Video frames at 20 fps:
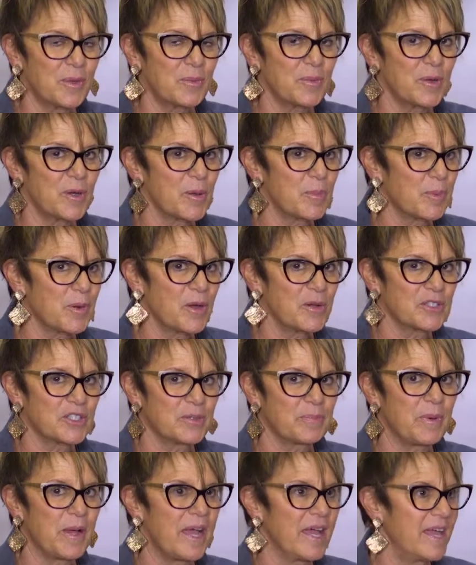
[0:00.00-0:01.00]
we were
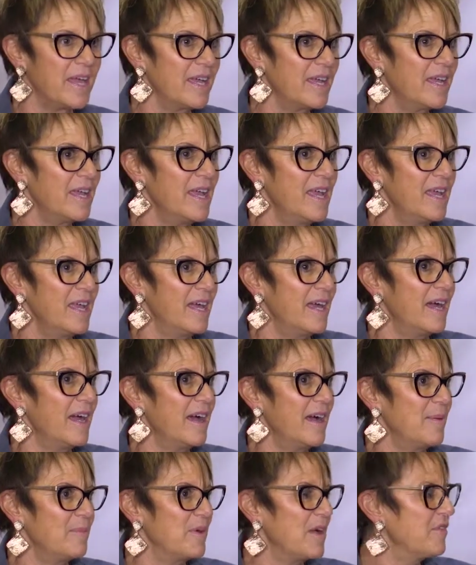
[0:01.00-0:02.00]
approached by
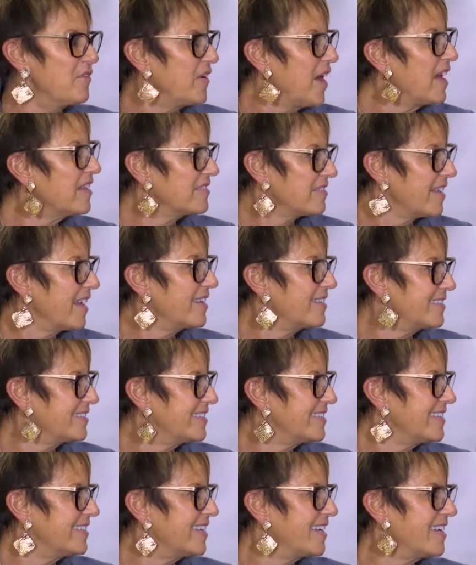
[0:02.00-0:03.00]
um, a
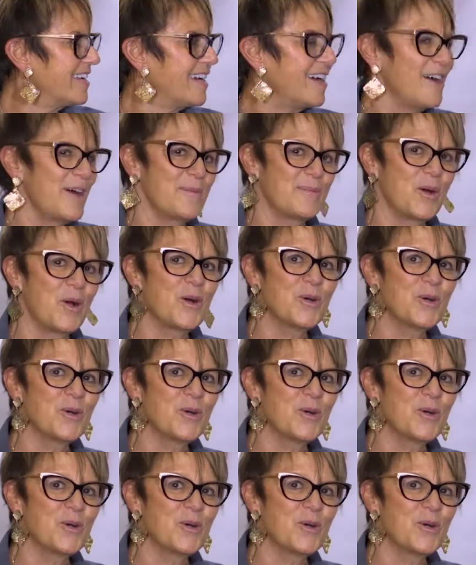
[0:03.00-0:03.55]
FASTSIGNS um,